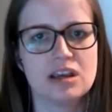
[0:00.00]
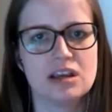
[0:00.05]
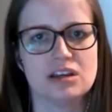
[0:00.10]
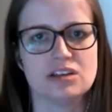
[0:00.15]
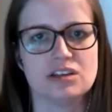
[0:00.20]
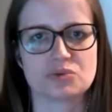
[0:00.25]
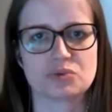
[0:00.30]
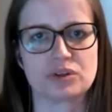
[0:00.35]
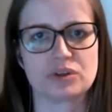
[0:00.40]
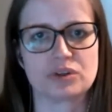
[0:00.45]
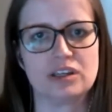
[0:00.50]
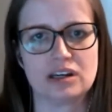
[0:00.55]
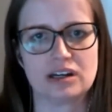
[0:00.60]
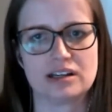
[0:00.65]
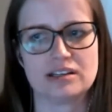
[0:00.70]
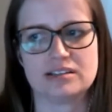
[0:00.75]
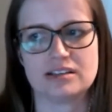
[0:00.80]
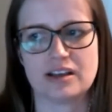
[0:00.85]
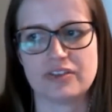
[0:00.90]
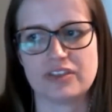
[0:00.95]
is really going
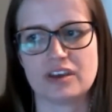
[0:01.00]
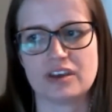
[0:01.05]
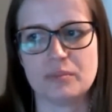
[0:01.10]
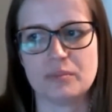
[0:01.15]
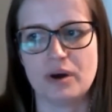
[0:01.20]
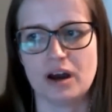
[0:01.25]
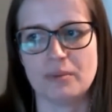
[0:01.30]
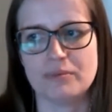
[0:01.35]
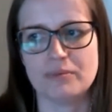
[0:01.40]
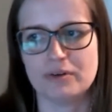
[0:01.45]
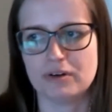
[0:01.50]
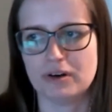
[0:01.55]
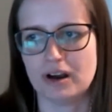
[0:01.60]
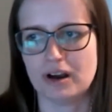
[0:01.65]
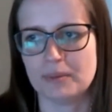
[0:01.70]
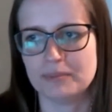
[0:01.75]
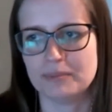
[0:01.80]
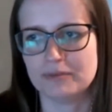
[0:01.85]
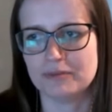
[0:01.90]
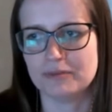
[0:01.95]
to set them up
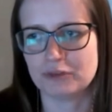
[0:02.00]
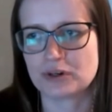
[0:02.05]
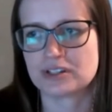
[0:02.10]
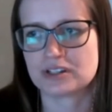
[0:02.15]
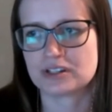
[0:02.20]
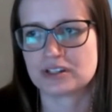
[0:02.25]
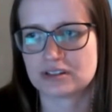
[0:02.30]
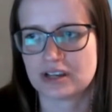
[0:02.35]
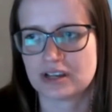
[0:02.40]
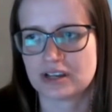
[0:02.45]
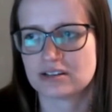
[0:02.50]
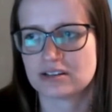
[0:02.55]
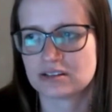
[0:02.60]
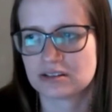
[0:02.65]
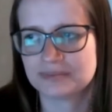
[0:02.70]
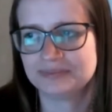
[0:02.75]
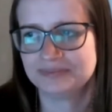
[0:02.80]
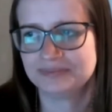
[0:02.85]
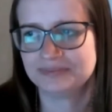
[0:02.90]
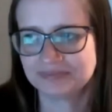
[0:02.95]
for
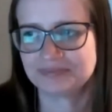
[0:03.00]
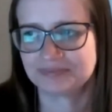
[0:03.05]
success.